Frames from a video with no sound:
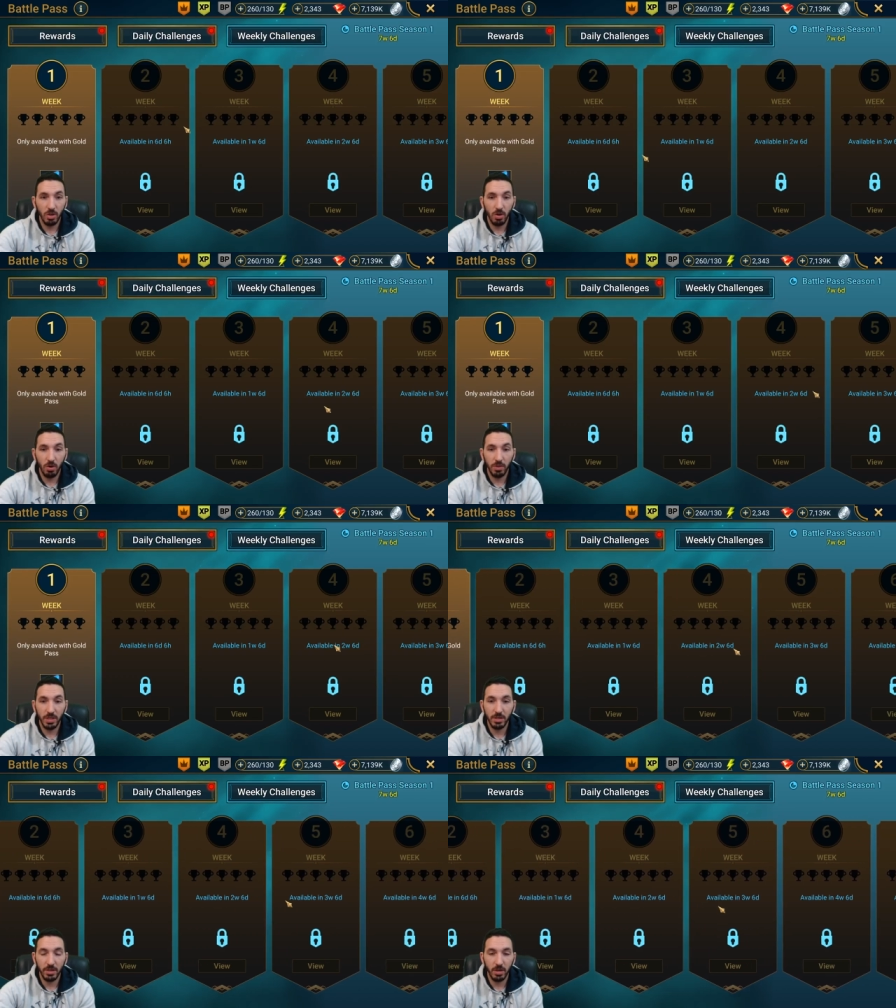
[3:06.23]
So
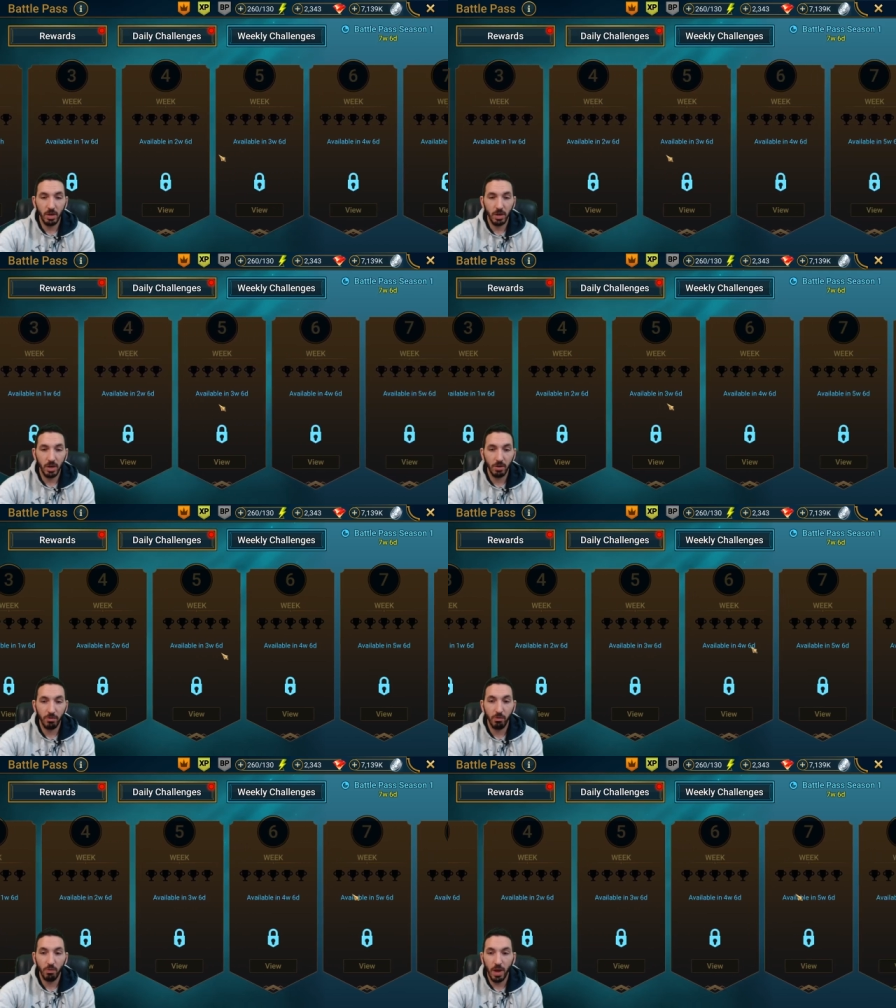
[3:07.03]
these are going to
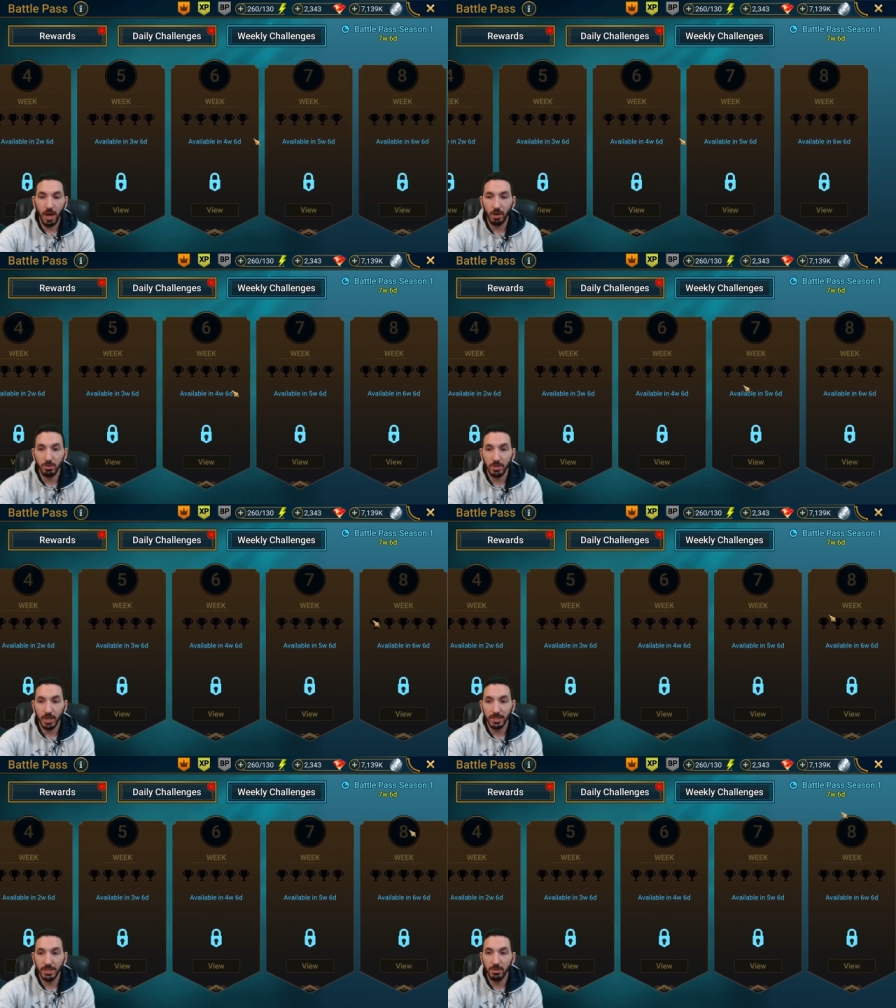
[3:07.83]
unlock throughout
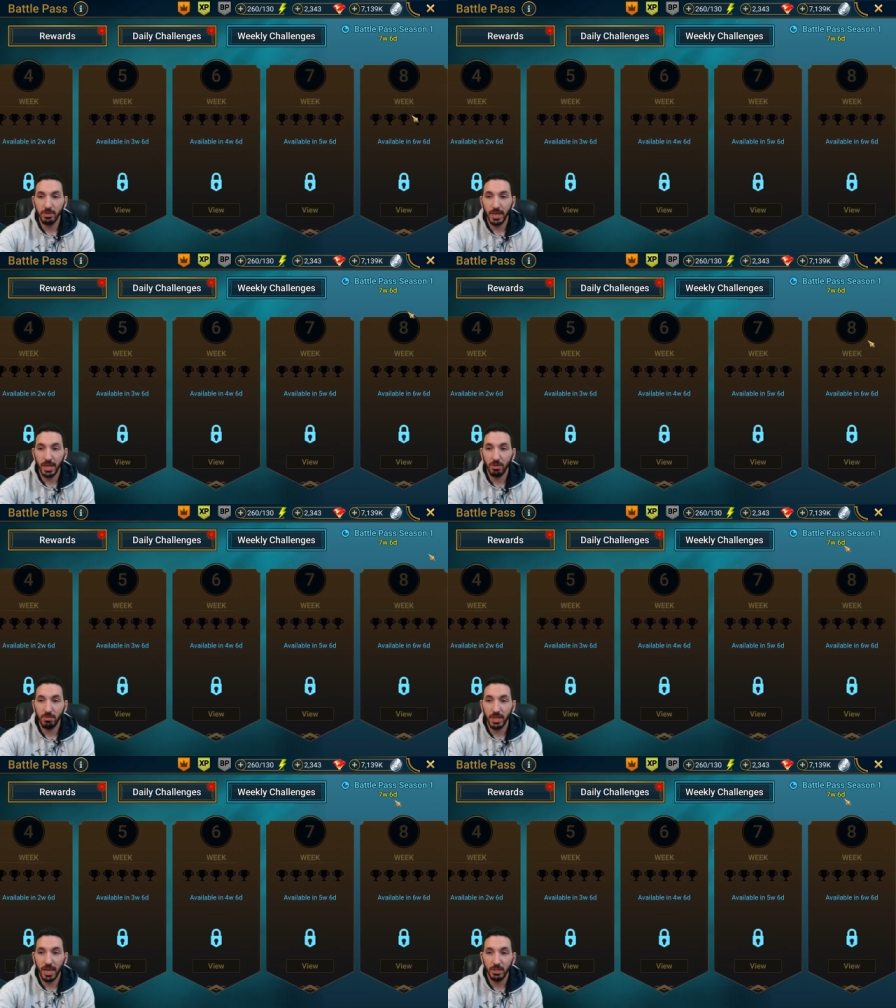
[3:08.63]
until the end of
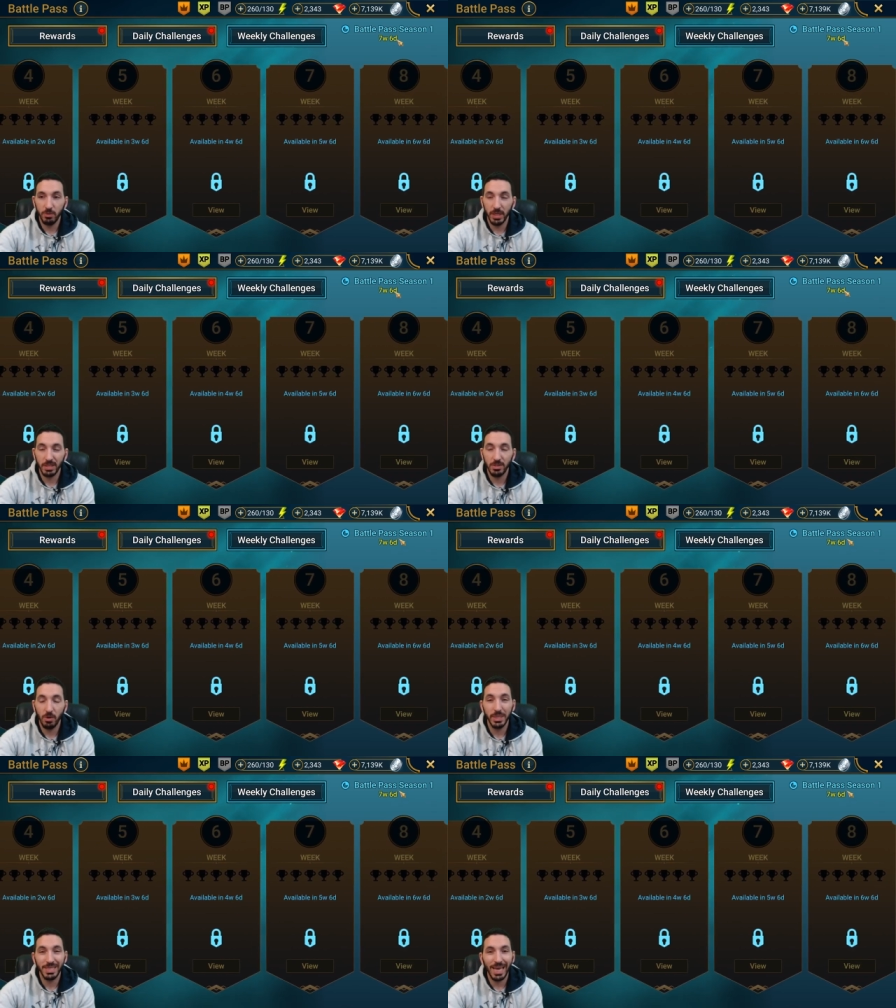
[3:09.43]
the 8 weeks.
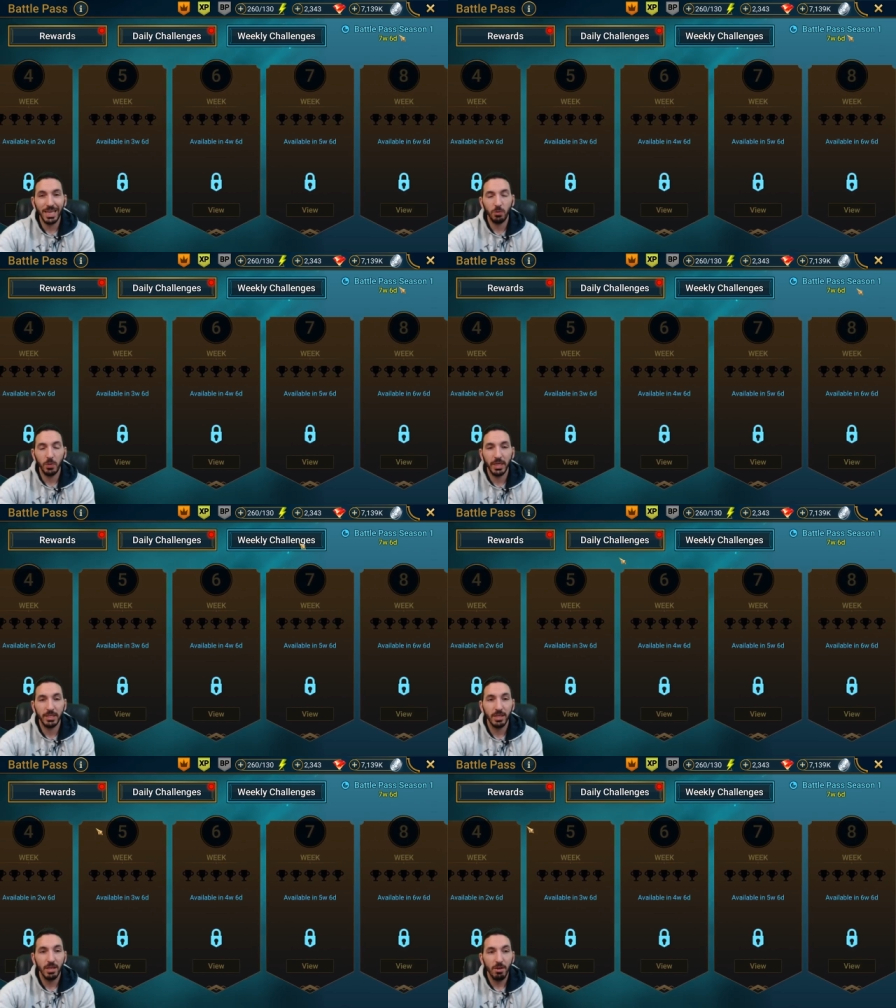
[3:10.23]
So it's 8
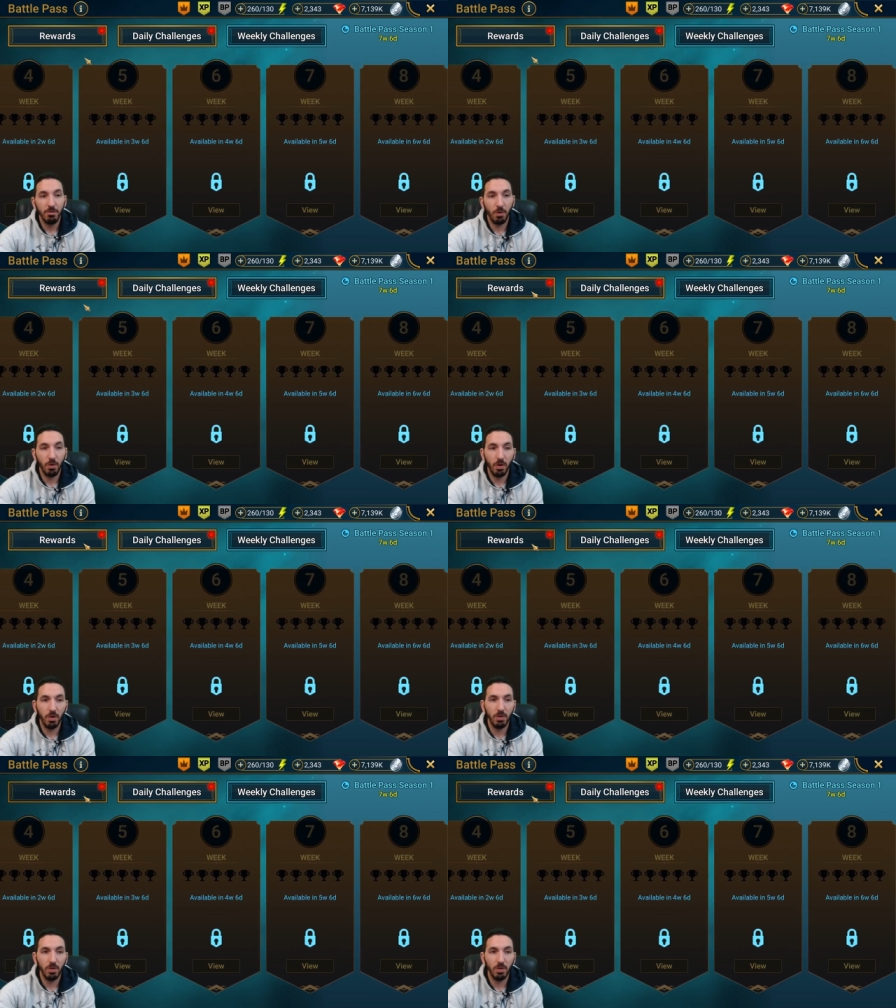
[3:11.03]
weeks for all